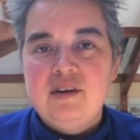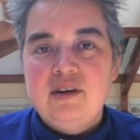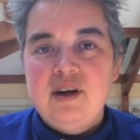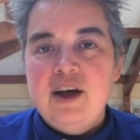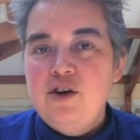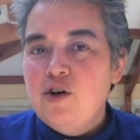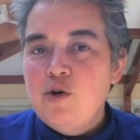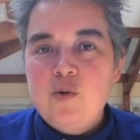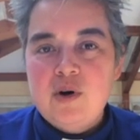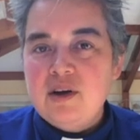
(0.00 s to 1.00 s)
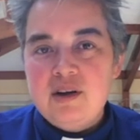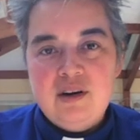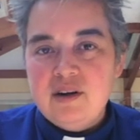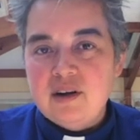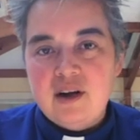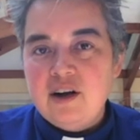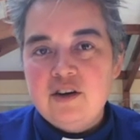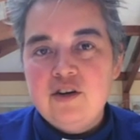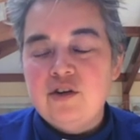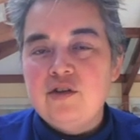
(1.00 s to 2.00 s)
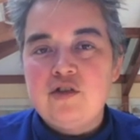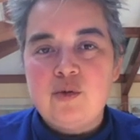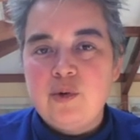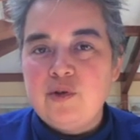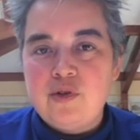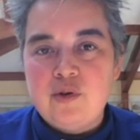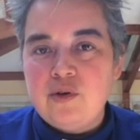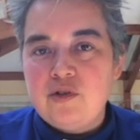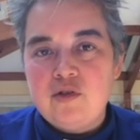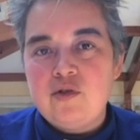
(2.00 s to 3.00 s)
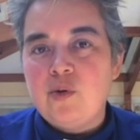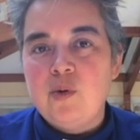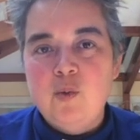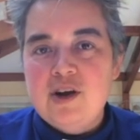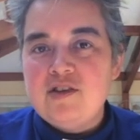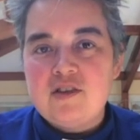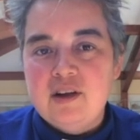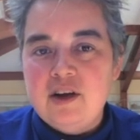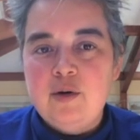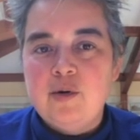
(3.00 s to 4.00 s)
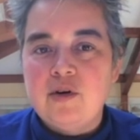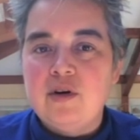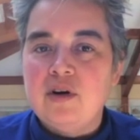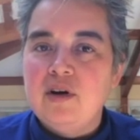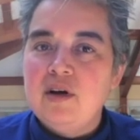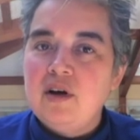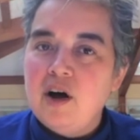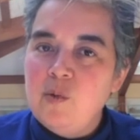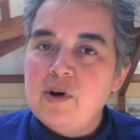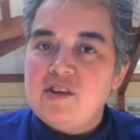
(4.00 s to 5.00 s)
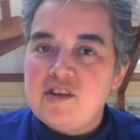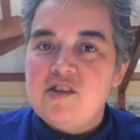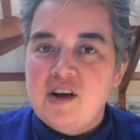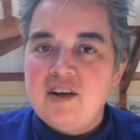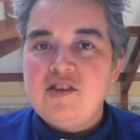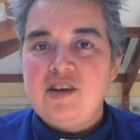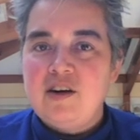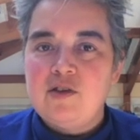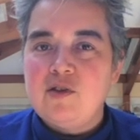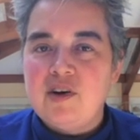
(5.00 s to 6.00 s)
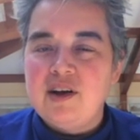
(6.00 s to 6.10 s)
And no one hungers or thirsts or wastes labor on what does not satisfy.